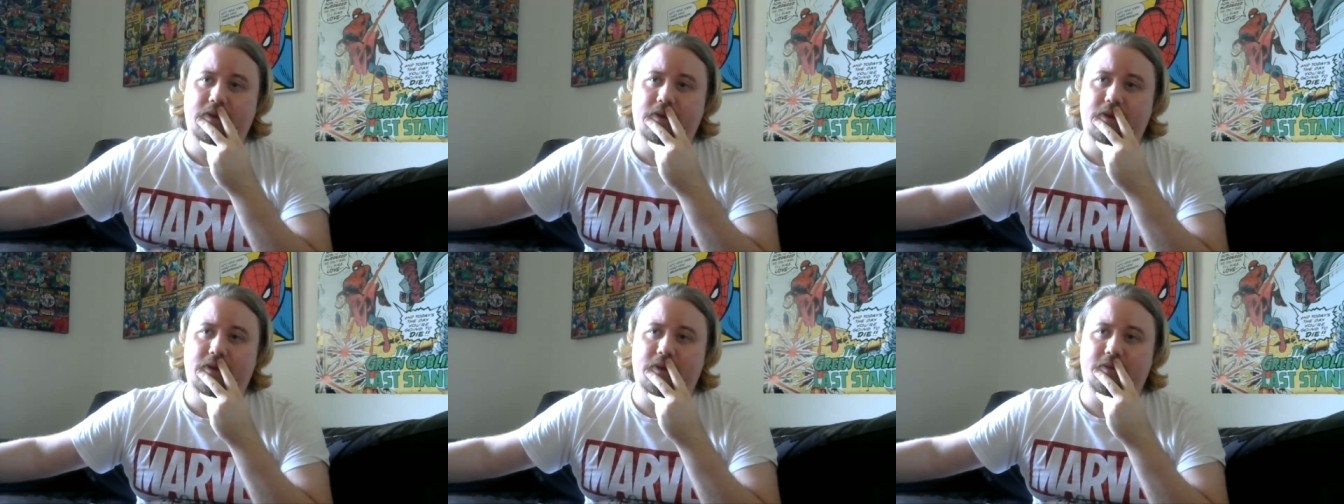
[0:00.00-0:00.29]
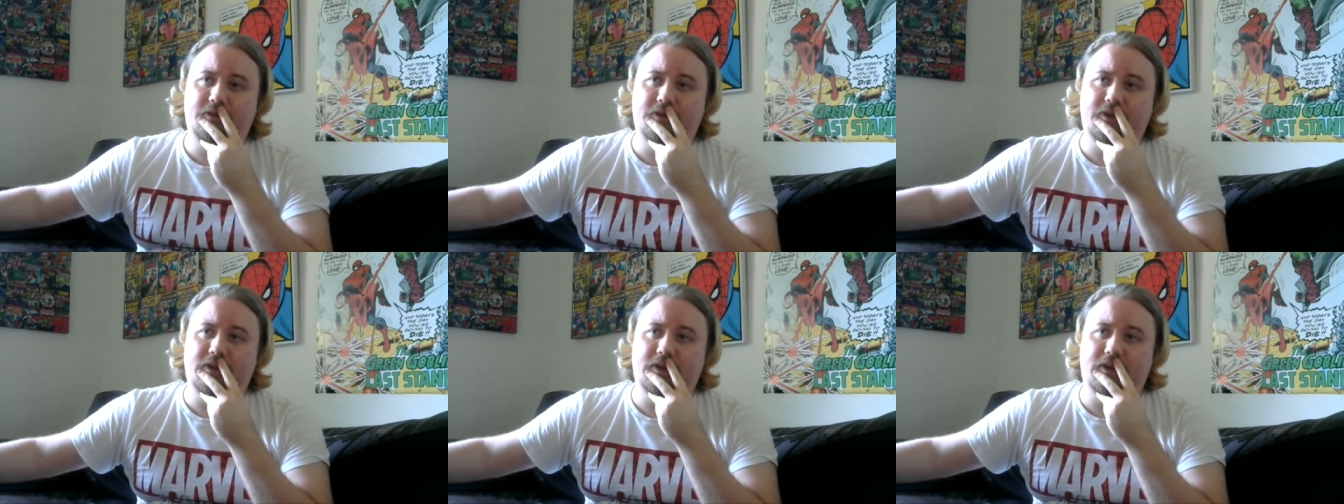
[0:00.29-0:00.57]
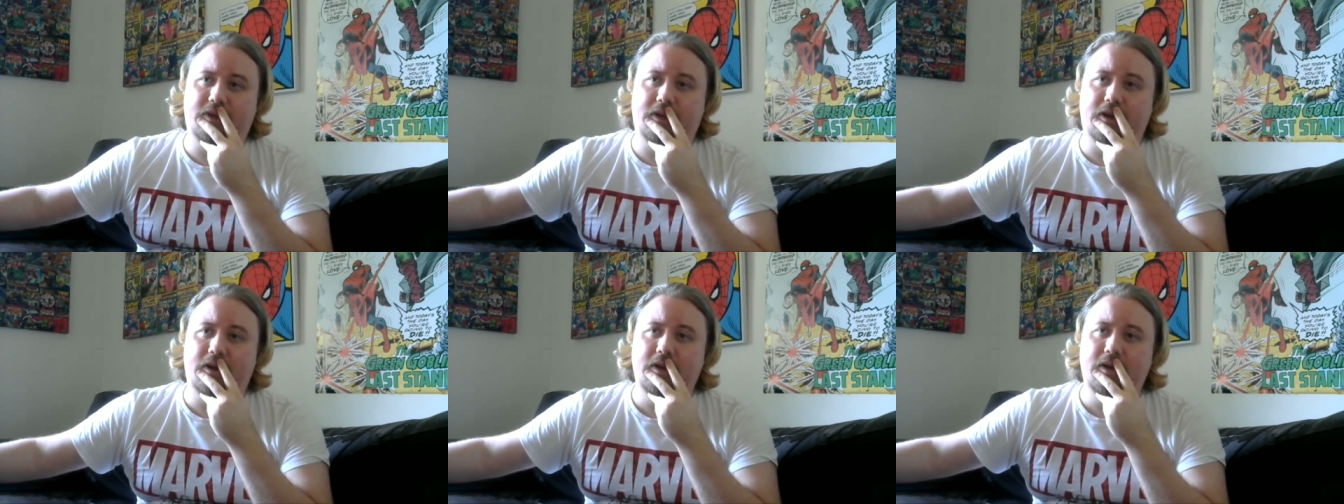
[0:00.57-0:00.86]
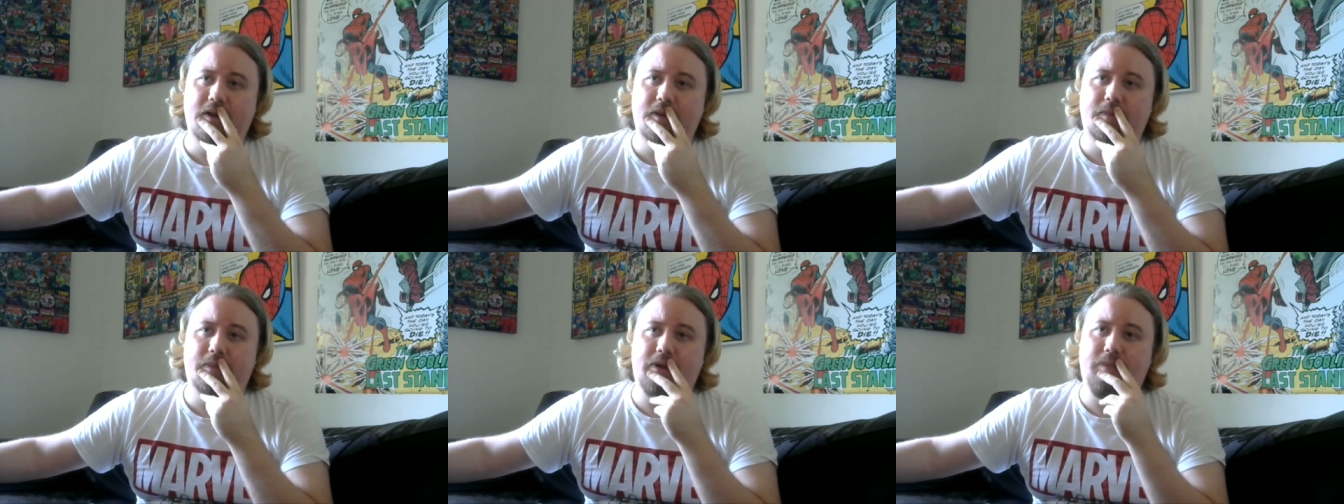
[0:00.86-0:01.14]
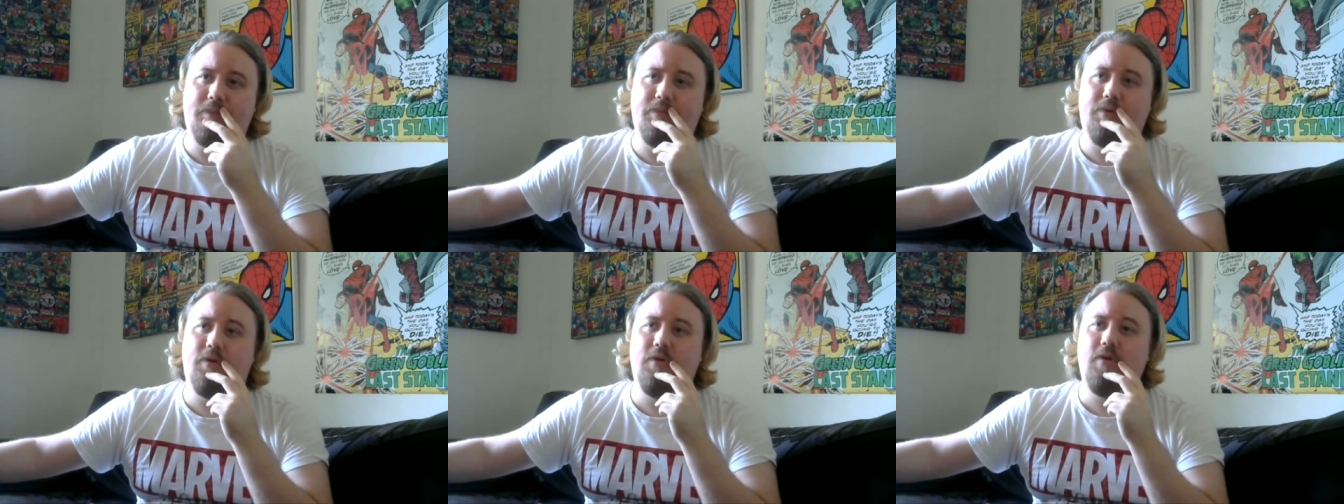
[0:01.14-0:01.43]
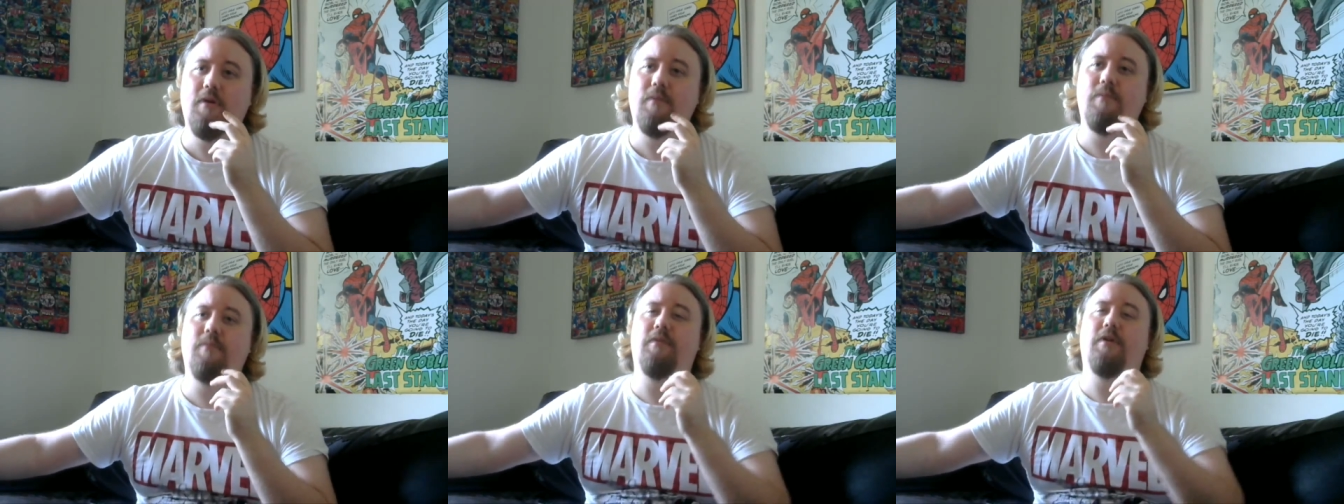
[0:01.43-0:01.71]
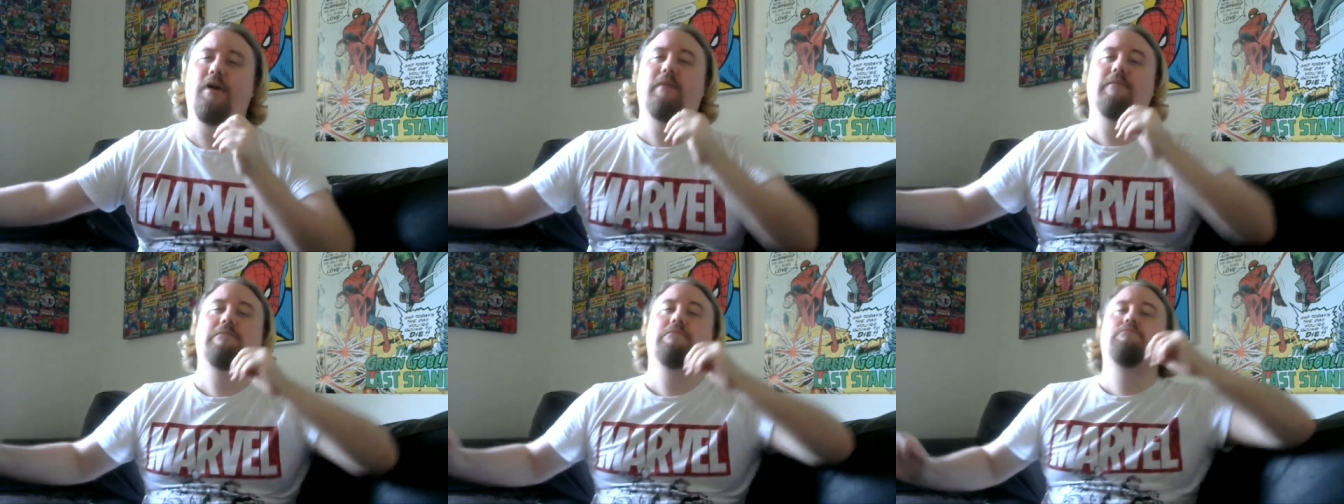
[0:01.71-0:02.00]
I'm taking it. But the
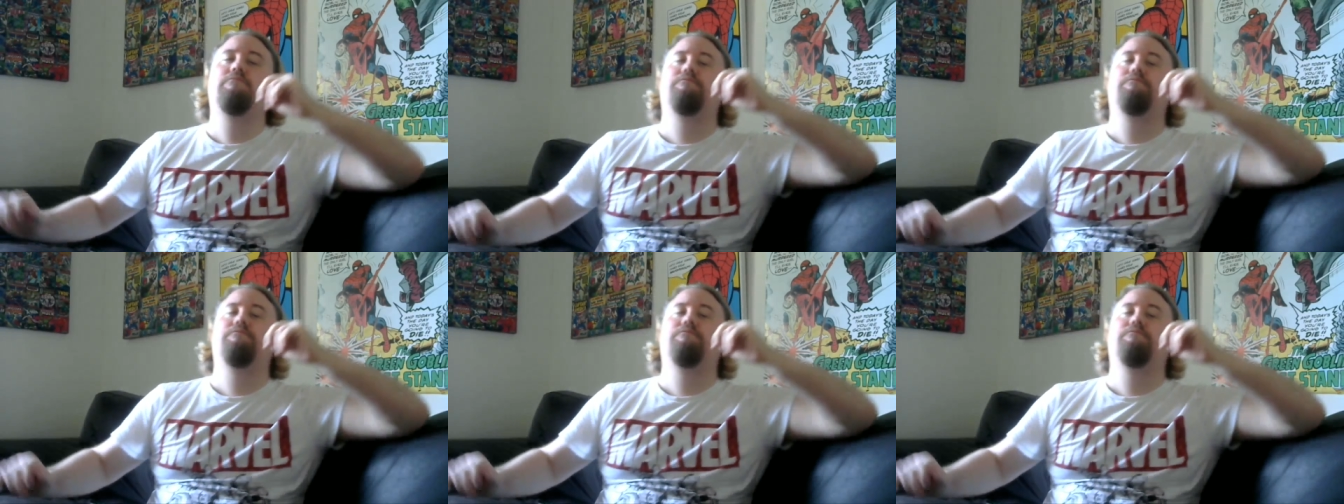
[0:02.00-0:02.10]
problem,